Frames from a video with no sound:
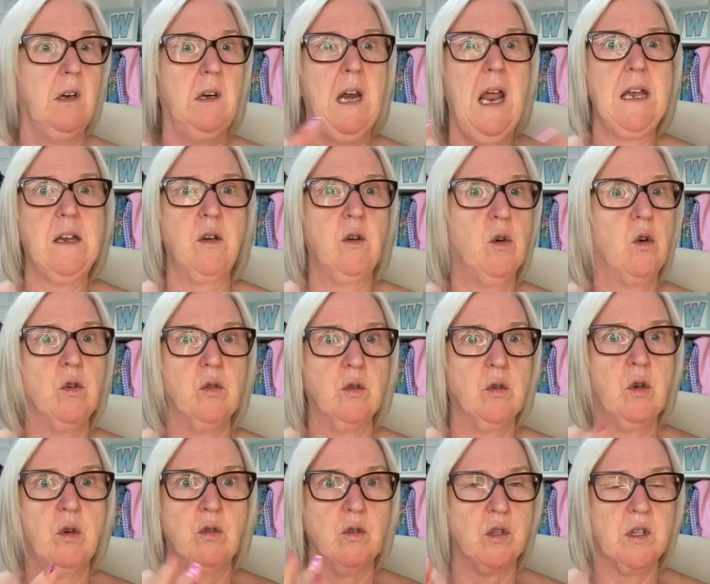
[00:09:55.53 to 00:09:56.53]
leg cut,
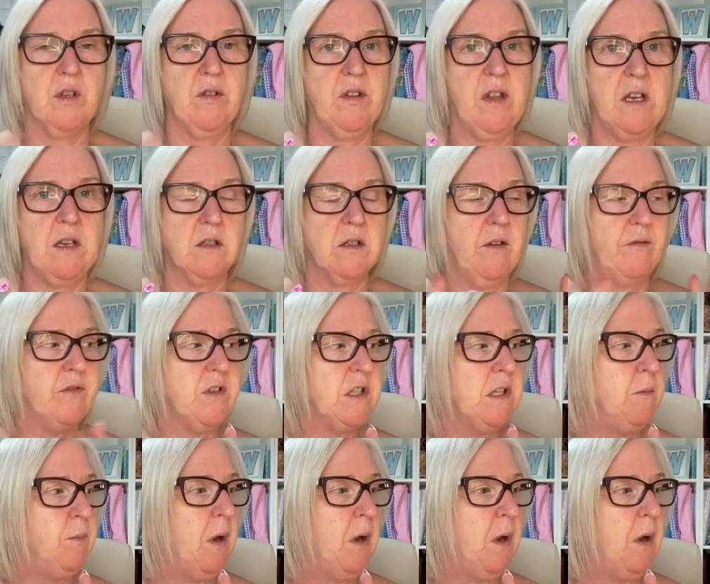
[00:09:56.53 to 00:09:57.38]
cuts and things, obviously,